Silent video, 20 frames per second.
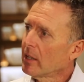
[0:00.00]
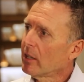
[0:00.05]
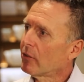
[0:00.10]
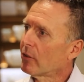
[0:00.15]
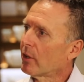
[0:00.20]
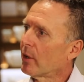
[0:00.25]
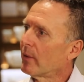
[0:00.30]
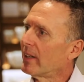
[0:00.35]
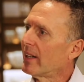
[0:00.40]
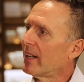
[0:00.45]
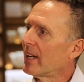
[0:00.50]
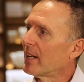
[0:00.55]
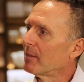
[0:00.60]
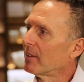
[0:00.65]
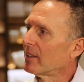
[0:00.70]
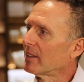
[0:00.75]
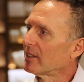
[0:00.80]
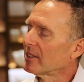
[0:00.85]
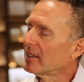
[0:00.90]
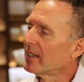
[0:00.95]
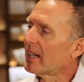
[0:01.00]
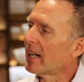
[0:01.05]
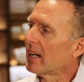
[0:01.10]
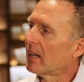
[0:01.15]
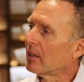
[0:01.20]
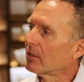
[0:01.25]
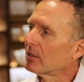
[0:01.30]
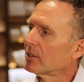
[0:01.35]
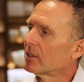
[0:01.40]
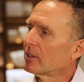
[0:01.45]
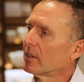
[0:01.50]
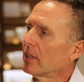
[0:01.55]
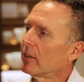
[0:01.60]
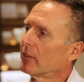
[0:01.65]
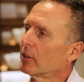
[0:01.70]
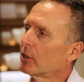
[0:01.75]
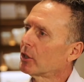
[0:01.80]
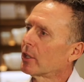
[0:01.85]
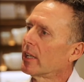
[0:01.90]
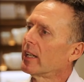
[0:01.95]
So it enabled us now to
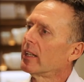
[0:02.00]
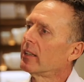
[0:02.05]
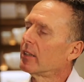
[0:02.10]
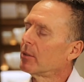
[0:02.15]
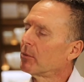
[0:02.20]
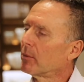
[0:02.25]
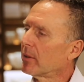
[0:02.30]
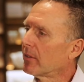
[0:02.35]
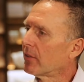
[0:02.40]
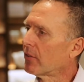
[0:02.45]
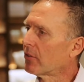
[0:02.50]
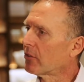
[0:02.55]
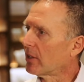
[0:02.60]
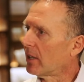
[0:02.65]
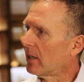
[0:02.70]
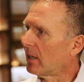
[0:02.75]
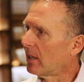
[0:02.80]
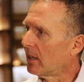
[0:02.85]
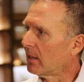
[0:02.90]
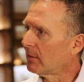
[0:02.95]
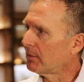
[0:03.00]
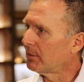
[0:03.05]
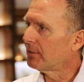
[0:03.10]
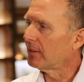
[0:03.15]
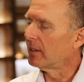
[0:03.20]
start the training with the staff,